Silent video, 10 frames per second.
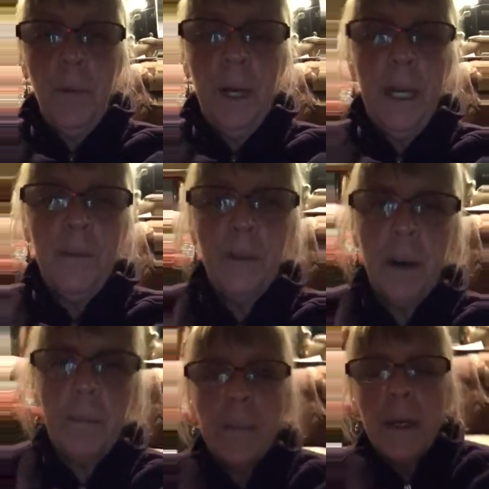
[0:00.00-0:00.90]
reading
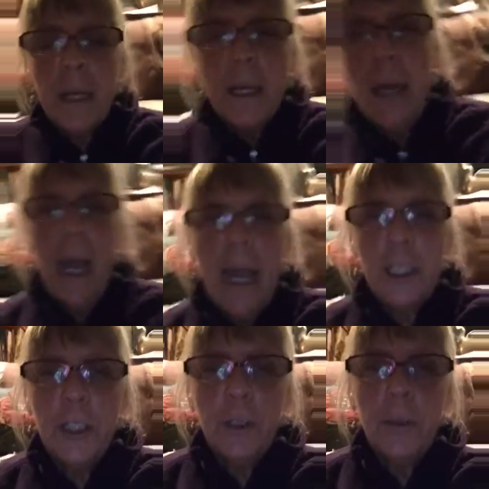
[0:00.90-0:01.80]
from
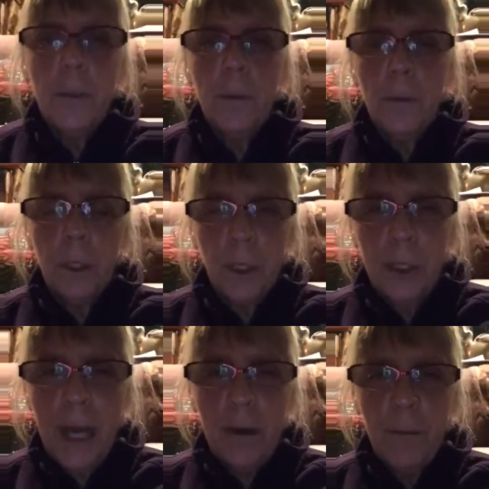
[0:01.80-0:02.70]
as you learn
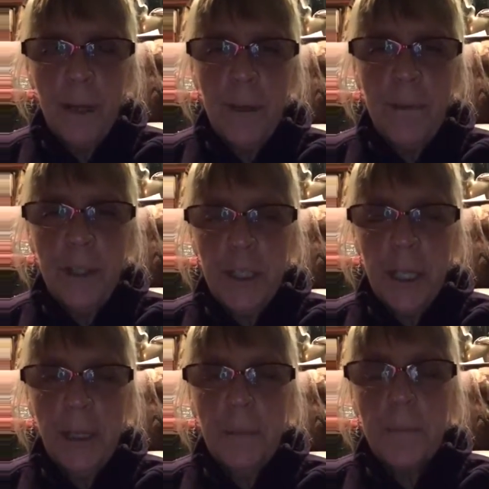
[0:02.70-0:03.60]
how to read
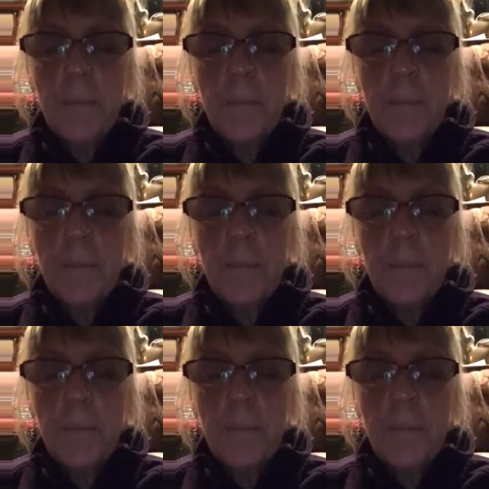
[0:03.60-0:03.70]
music.